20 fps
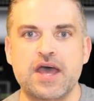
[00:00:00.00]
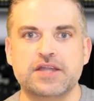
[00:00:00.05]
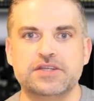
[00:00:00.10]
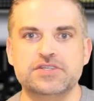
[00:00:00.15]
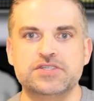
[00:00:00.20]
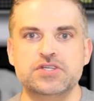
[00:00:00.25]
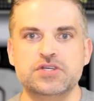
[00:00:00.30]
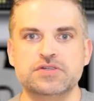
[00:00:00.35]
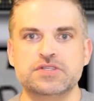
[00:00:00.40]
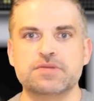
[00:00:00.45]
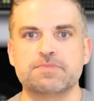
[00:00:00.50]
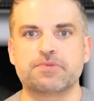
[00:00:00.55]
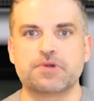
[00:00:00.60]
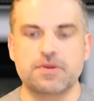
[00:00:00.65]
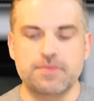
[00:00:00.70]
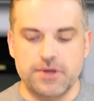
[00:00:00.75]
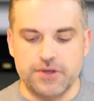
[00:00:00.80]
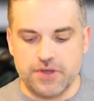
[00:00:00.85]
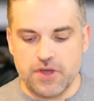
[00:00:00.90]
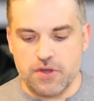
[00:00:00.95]
Just use the
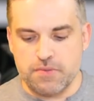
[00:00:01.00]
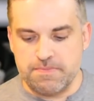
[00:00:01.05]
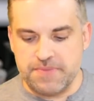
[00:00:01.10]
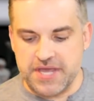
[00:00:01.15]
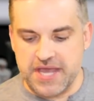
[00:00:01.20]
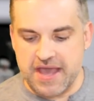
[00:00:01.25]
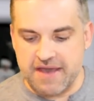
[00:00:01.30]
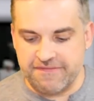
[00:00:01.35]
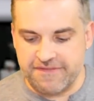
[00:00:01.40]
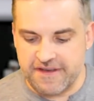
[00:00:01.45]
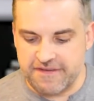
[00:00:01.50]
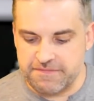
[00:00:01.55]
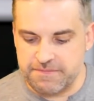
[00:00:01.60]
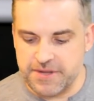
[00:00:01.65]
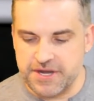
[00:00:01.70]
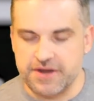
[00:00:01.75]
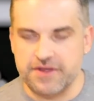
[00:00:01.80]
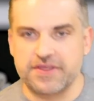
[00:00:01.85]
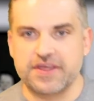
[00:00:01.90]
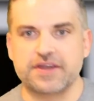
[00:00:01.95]
promo code
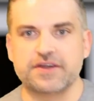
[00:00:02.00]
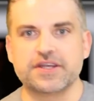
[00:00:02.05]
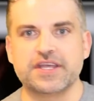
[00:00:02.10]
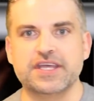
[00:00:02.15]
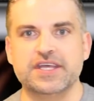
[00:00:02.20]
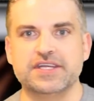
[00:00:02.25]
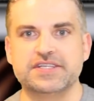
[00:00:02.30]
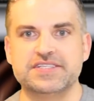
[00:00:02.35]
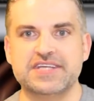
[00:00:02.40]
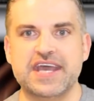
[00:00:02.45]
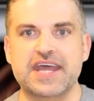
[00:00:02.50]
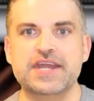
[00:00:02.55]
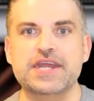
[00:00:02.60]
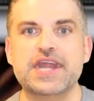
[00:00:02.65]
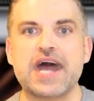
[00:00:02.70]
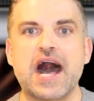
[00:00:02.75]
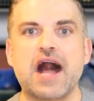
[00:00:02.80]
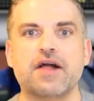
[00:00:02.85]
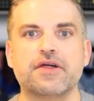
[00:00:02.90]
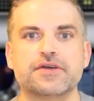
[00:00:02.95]
PFFBEER. That'll get you
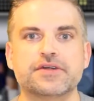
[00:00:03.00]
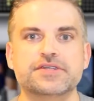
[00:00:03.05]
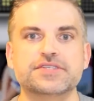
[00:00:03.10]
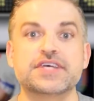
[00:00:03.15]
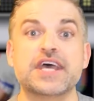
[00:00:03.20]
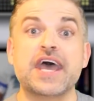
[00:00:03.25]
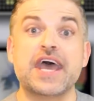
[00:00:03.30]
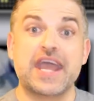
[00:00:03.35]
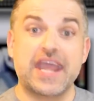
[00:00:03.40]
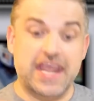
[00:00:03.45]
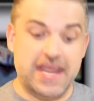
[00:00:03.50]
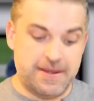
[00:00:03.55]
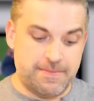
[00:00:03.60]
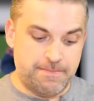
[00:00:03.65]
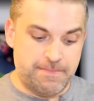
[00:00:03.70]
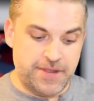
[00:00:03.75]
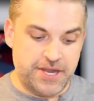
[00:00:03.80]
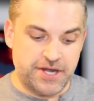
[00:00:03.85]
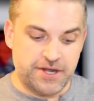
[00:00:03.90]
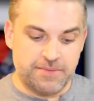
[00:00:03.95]
$10
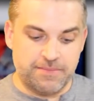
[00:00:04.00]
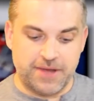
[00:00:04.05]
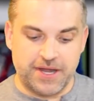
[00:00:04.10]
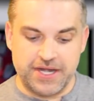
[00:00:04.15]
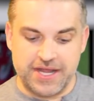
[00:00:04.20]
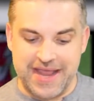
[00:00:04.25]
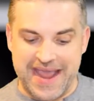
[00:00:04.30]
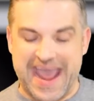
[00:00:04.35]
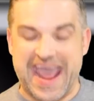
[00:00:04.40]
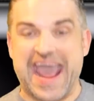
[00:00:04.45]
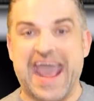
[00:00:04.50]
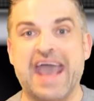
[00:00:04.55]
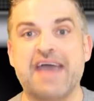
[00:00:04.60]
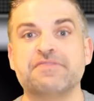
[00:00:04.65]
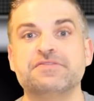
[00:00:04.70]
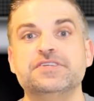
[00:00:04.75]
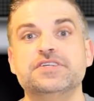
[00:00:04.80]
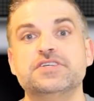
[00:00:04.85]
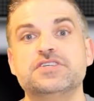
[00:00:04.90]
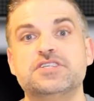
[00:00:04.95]
in beer money
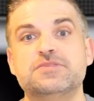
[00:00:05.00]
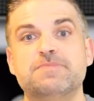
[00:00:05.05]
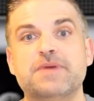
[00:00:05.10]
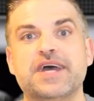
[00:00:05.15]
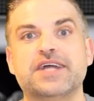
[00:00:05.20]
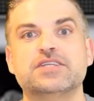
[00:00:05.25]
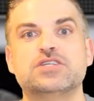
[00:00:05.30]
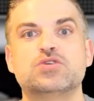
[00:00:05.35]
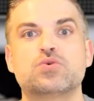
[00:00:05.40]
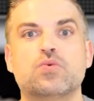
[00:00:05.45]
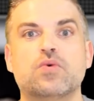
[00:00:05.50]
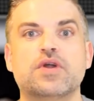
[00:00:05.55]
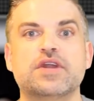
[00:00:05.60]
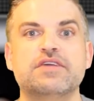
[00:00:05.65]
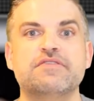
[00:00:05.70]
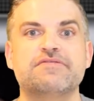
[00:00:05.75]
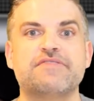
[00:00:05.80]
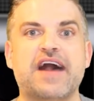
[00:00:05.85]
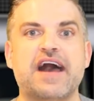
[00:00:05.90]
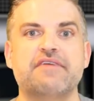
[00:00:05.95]
after you spend
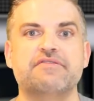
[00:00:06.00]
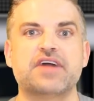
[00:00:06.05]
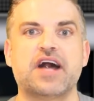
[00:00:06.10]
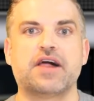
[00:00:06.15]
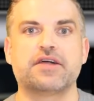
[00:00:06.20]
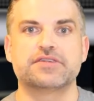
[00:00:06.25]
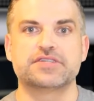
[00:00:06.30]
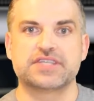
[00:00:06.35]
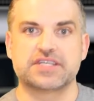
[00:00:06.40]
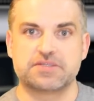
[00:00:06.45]
$25.